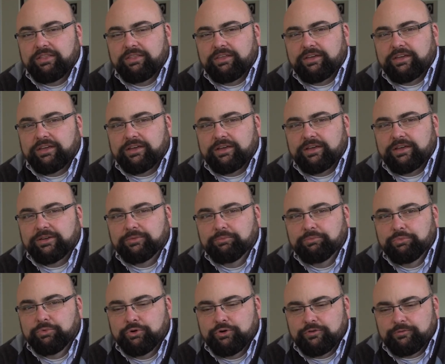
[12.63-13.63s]
The
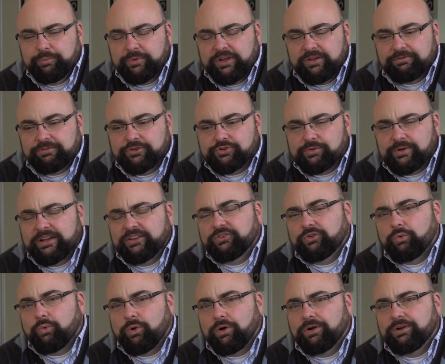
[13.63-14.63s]
movement for trans
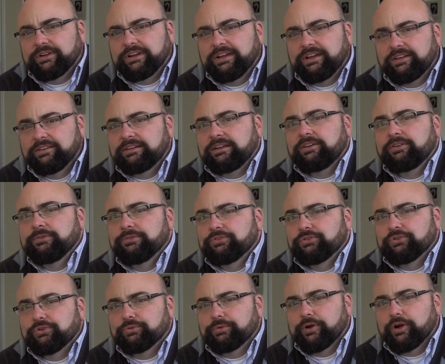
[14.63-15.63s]
equality continues
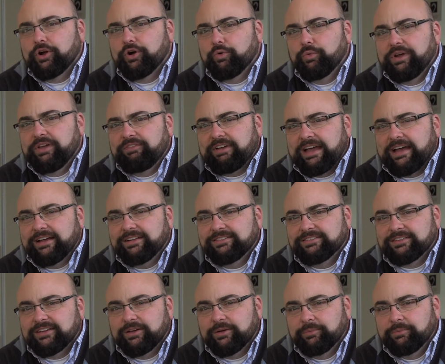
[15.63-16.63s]
to grow. We've had
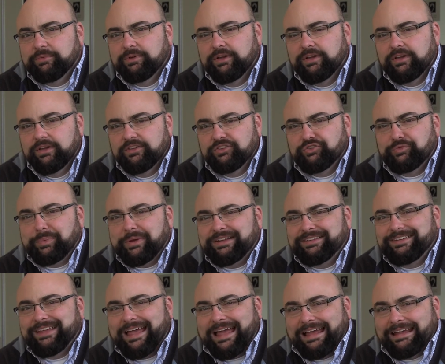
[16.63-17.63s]
some
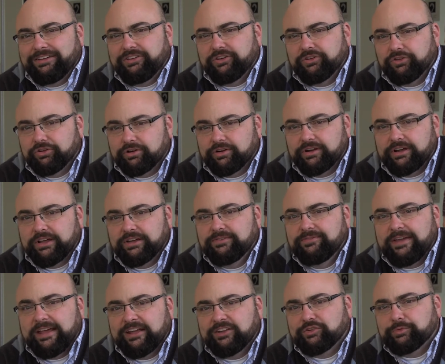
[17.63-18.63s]
spectacular
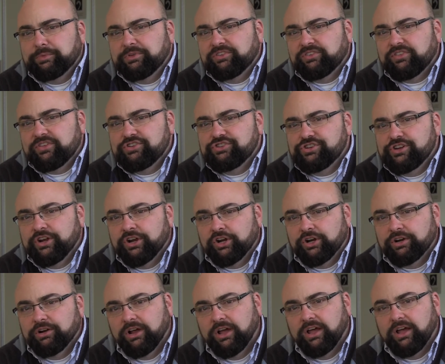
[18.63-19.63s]
advancements this
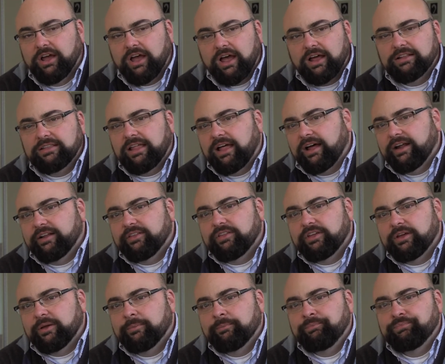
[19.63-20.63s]
year, a lot of
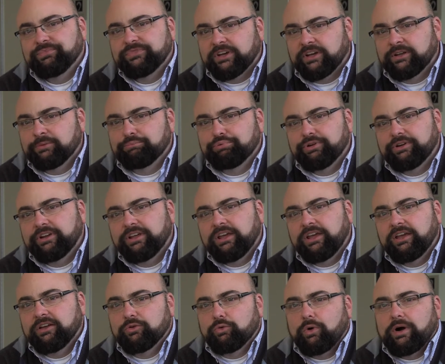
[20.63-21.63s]
them done
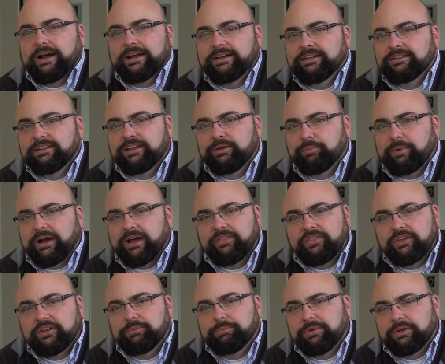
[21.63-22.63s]
pretty quietly by
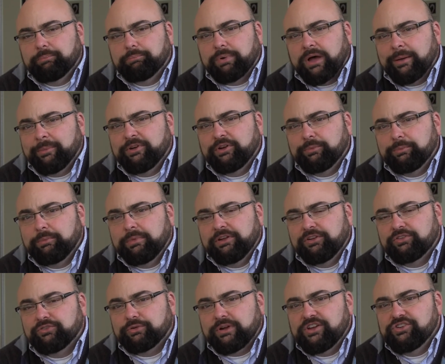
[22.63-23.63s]
the Obama
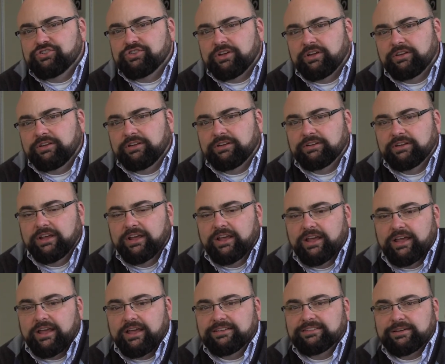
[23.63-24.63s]
administration and,
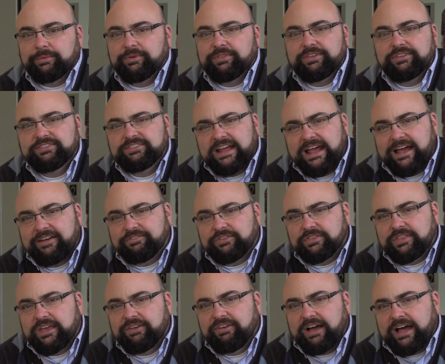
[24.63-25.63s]
and some of the staff
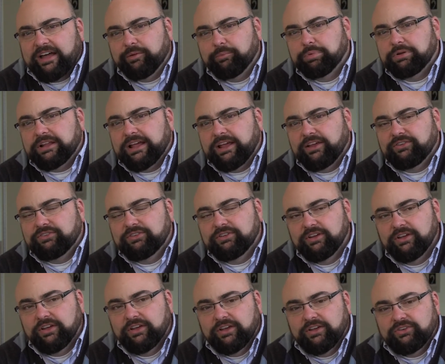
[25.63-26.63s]
that they've got in place.
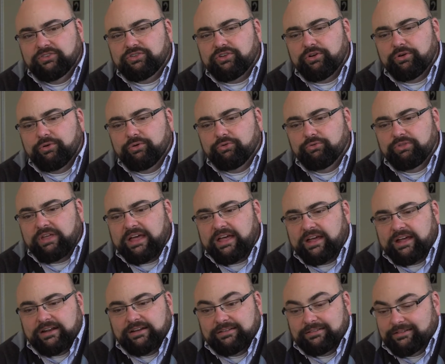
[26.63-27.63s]
So
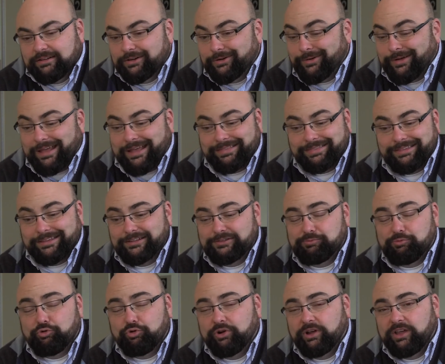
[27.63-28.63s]
that, you know, at this
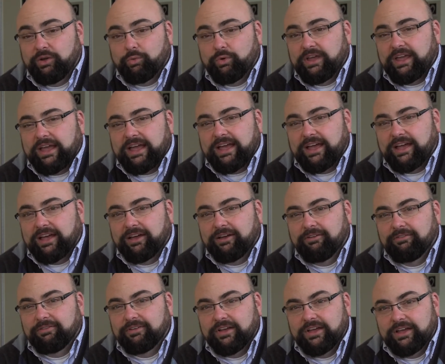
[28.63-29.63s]
point we
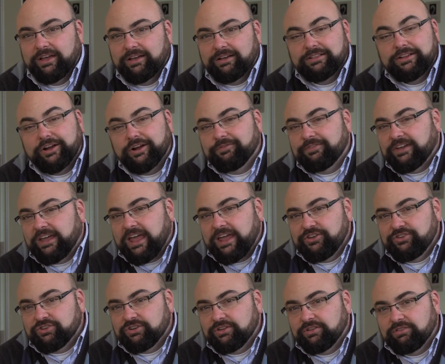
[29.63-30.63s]
have
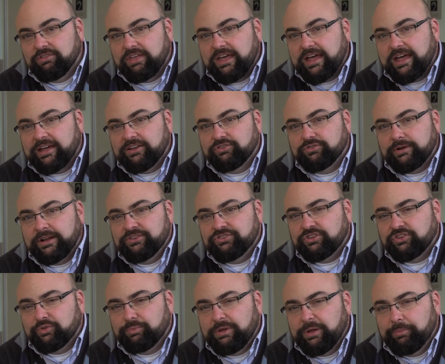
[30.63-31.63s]
clarification that
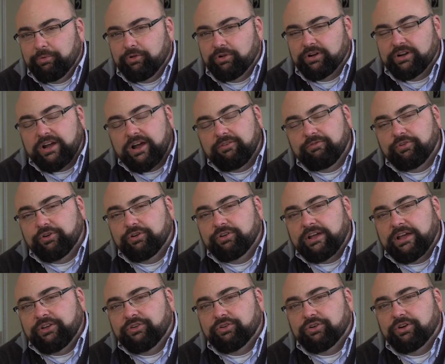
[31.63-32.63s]
transgender people are covered
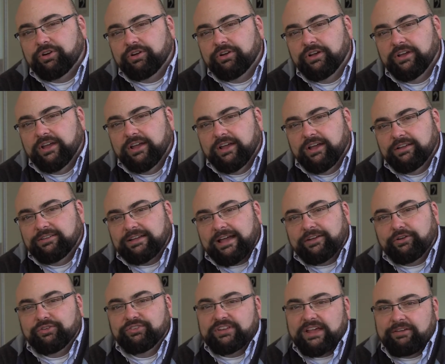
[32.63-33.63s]
under
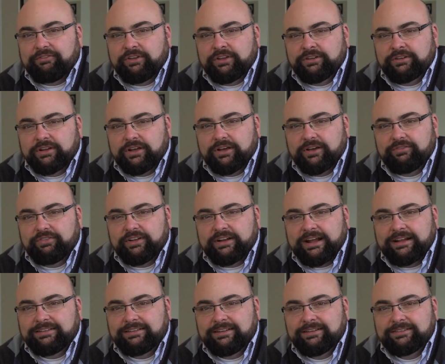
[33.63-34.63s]
Title VII of the
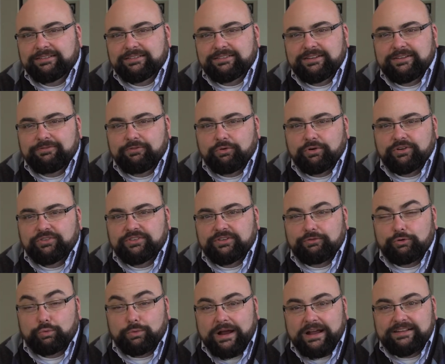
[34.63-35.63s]
1964
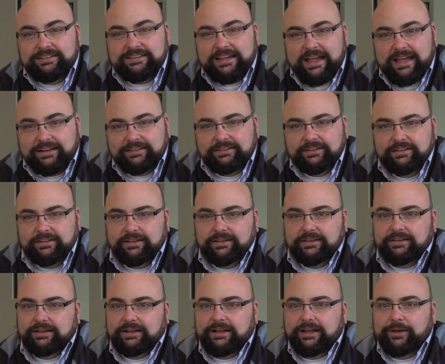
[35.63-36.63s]
Civil Rights Act
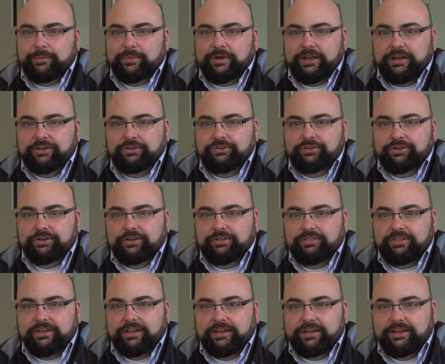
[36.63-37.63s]
um, under
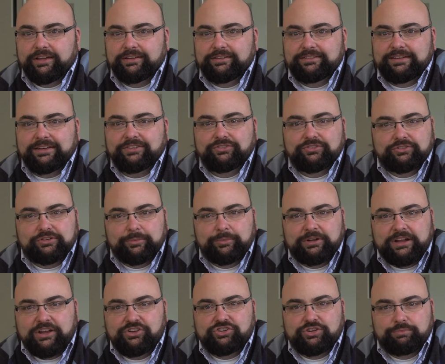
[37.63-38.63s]
the sex
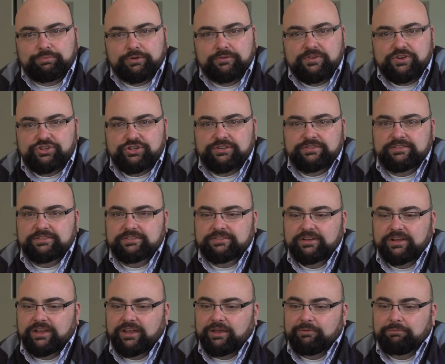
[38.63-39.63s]
discrimination provisions,
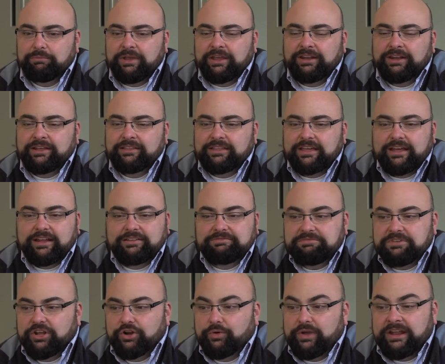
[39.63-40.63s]
meaning
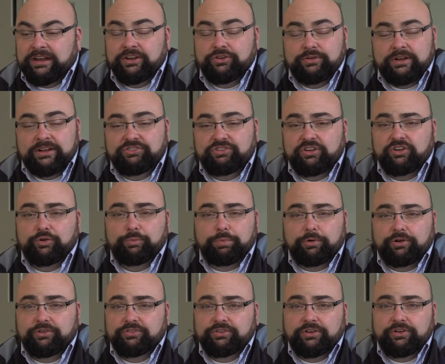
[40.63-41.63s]
that you know any transgender
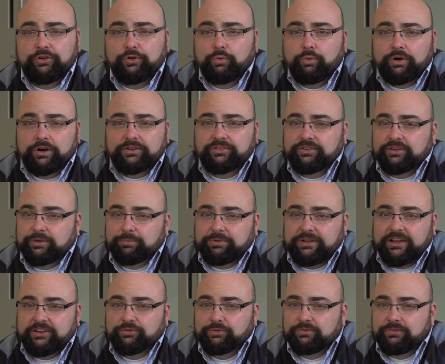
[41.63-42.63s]
person who works in a
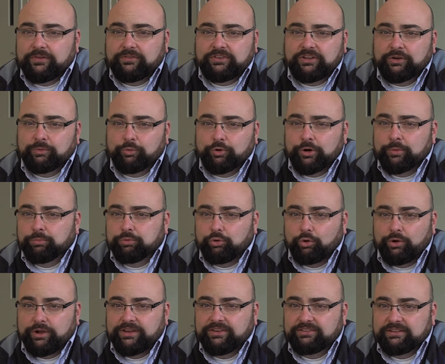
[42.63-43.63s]
place with 15 or more
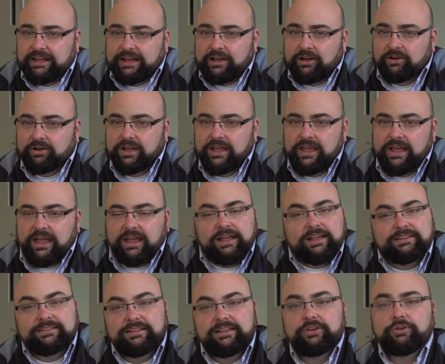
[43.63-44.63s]
employees now
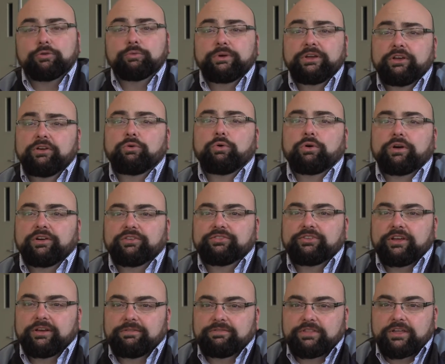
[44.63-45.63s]
has legal recourse
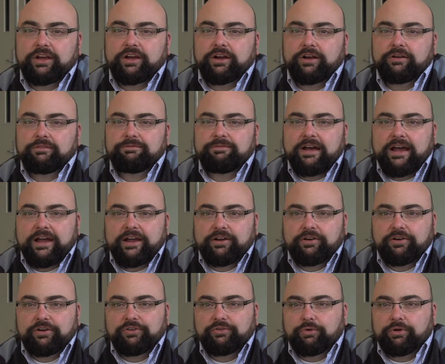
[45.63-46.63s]
if they're
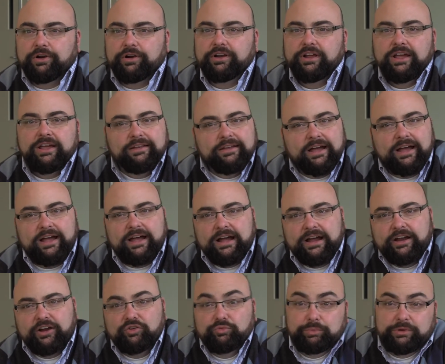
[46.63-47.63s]
fired or not
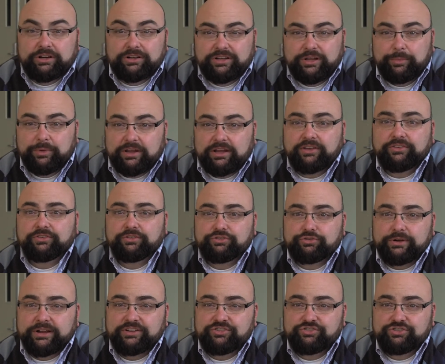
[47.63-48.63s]
hired merely because they're
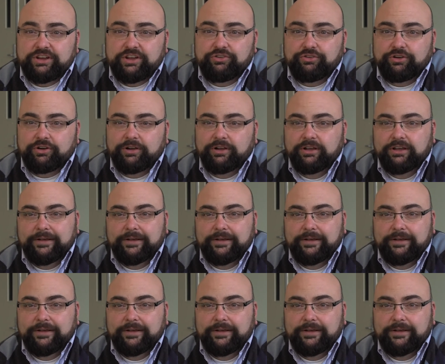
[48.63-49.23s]
transgender.